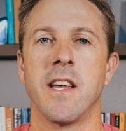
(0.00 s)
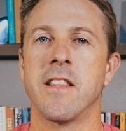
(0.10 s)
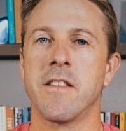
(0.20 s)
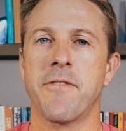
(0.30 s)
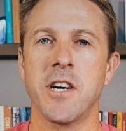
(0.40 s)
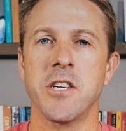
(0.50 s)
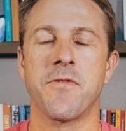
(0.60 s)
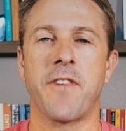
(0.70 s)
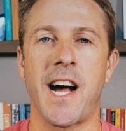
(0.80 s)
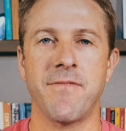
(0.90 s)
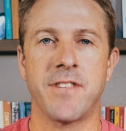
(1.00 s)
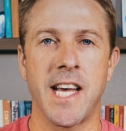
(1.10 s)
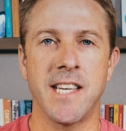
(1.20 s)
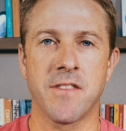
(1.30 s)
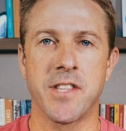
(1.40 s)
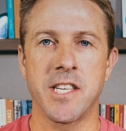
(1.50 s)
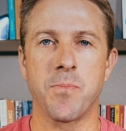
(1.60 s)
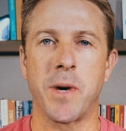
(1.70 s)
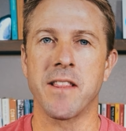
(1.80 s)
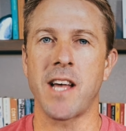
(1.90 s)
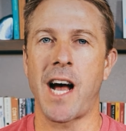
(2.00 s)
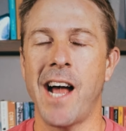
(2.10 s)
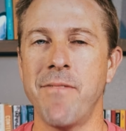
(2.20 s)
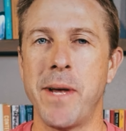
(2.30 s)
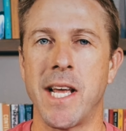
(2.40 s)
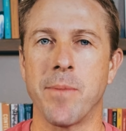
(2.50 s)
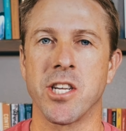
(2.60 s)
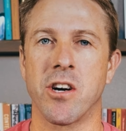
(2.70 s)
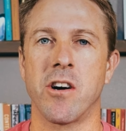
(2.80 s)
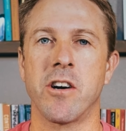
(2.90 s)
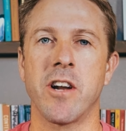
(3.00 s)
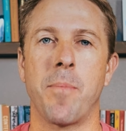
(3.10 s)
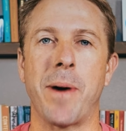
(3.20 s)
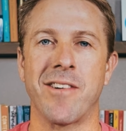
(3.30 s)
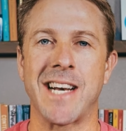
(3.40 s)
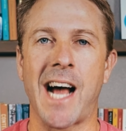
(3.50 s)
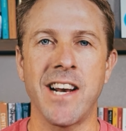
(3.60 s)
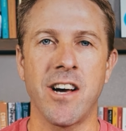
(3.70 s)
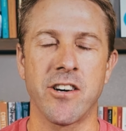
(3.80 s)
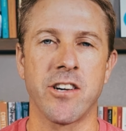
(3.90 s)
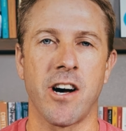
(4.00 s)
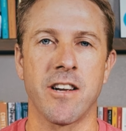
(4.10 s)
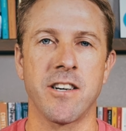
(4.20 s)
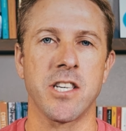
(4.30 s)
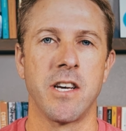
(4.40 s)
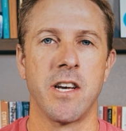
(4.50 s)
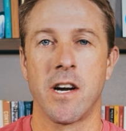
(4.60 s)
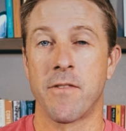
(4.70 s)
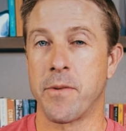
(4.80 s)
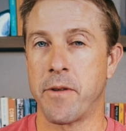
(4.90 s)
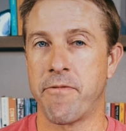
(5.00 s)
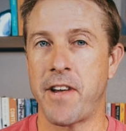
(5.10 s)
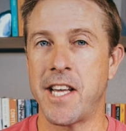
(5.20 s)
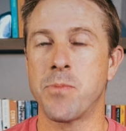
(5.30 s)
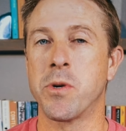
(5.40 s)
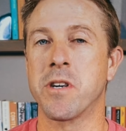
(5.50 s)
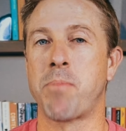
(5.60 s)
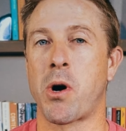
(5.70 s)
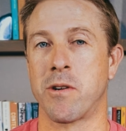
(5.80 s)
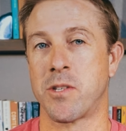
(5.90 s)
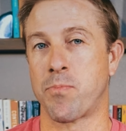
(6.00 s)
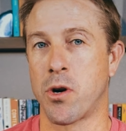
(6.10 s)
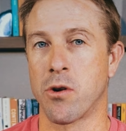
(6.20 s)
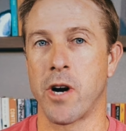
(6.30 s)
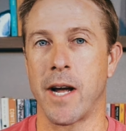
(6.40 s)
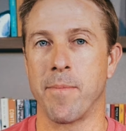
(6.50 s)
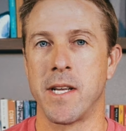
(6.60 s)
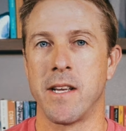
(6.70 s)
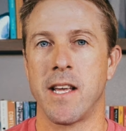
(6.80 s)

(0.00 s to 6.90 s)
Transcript: In the first five days of this month, I've been able to earn about $900 from the Facebook bonus program.